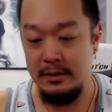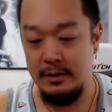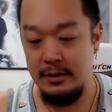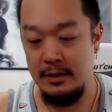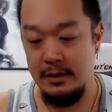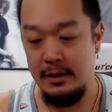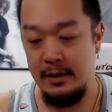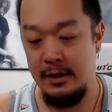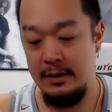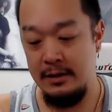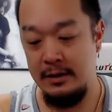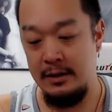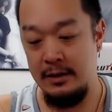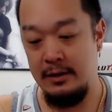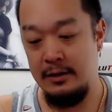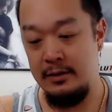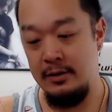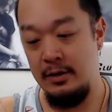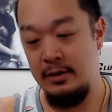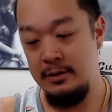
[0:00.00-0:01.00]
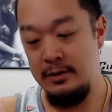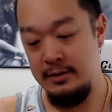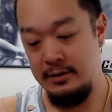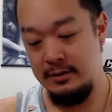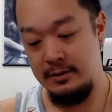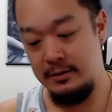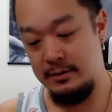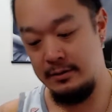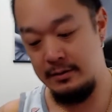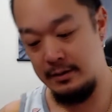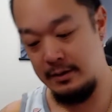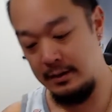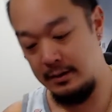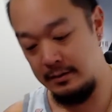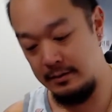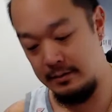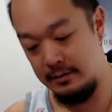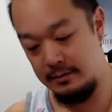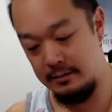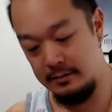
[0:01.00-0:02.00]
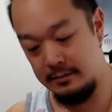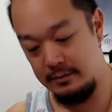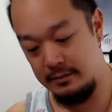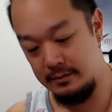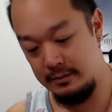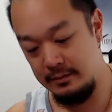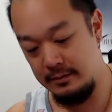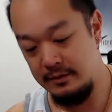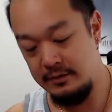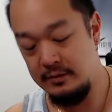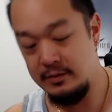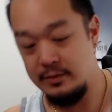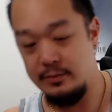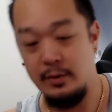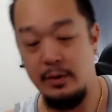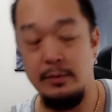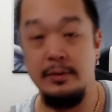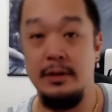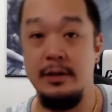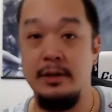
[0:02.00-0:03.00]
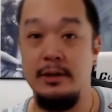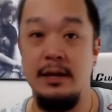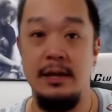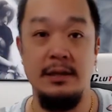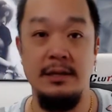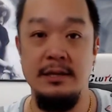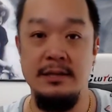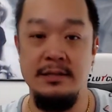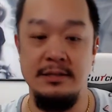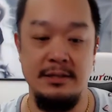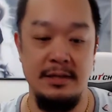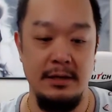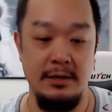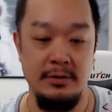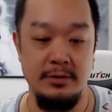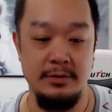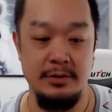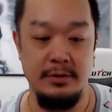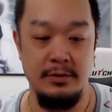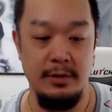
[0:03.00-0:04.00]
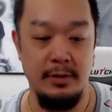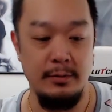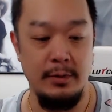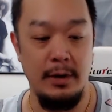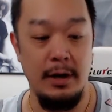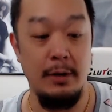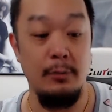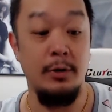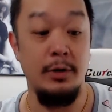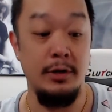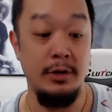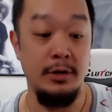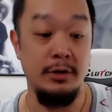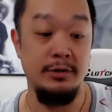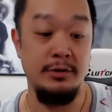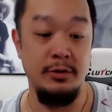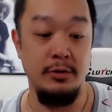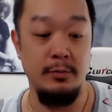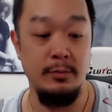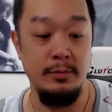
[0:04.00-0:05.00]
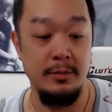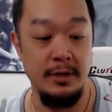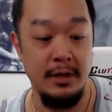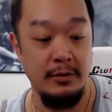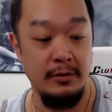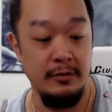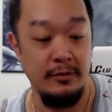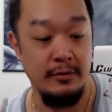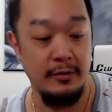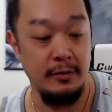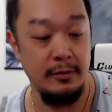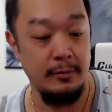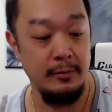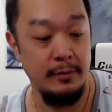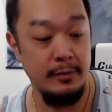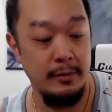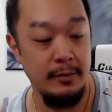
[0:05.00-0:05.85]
And like, not to like, this was probably like at least 10 years ago. I would assume 10 years ago.